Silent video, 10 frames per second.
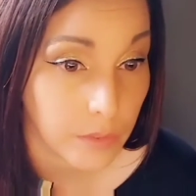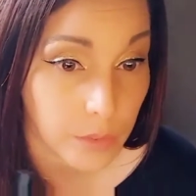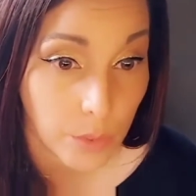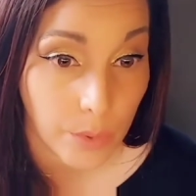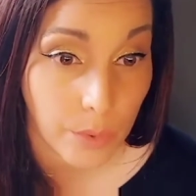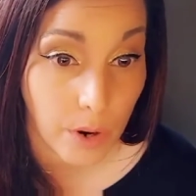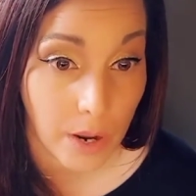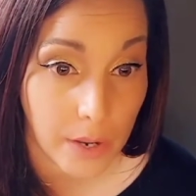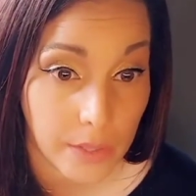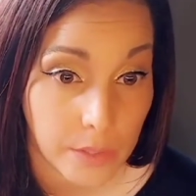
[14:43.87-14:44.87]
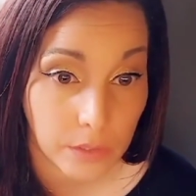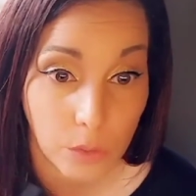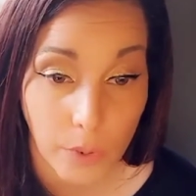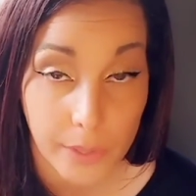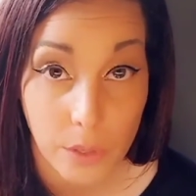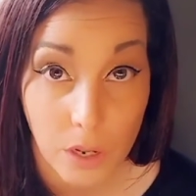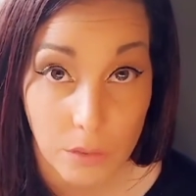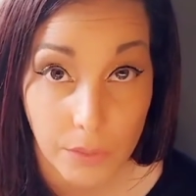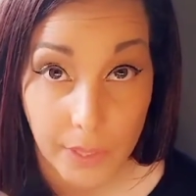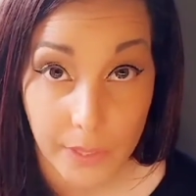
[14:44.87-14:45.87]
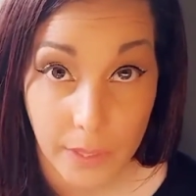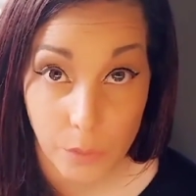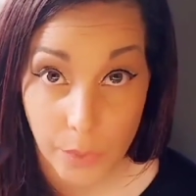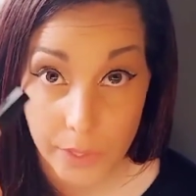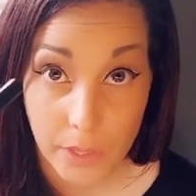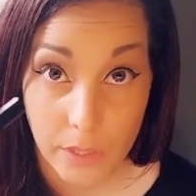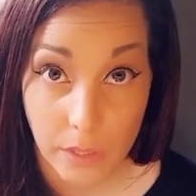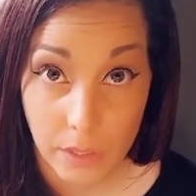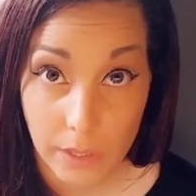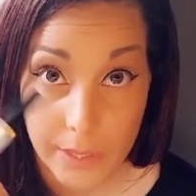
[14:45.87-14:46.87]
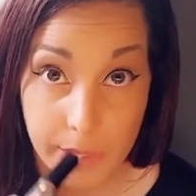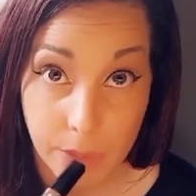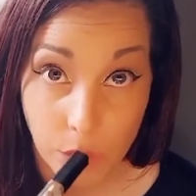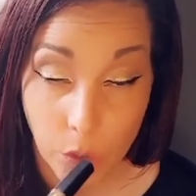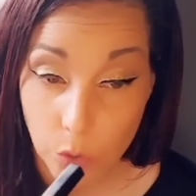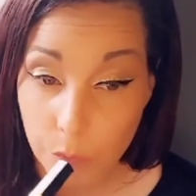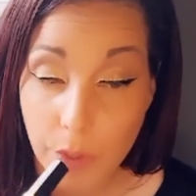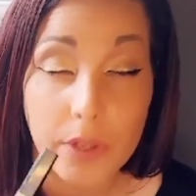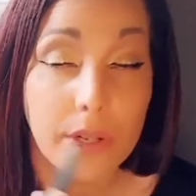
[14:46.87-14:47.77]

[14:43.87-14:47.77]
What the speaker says: so I took the white off, and I went in and I did the gold part.